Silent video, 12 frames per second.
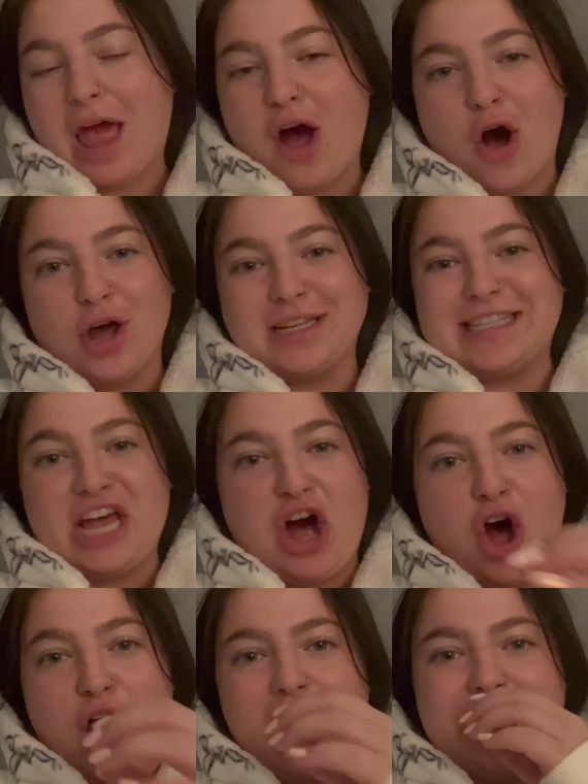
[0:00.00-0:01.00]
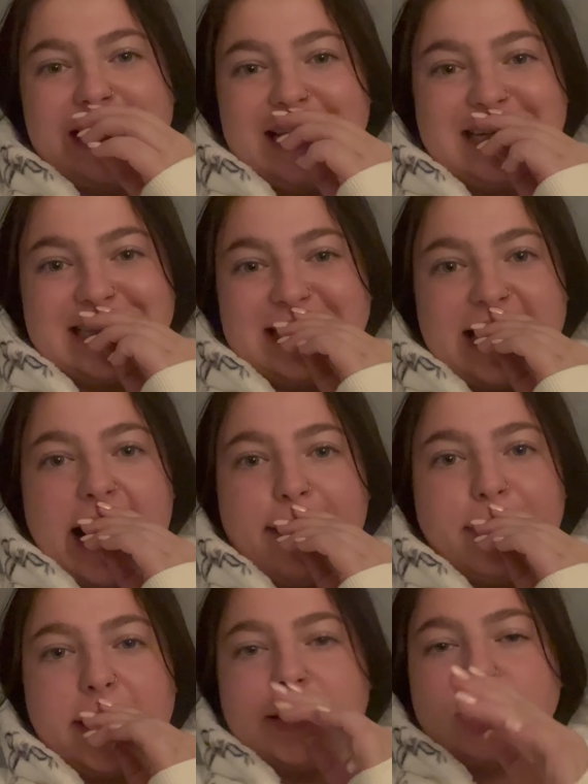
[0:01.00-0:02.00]
Honestly, how elite is a
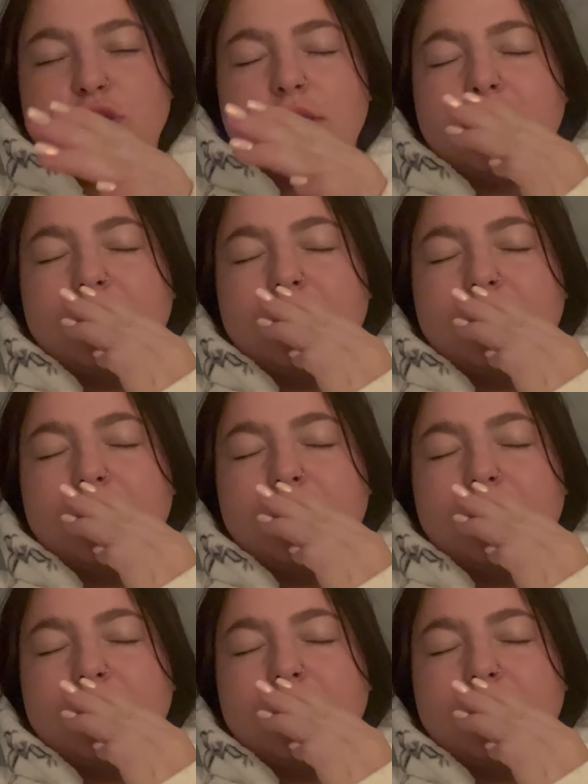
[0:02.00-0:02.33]
nap? It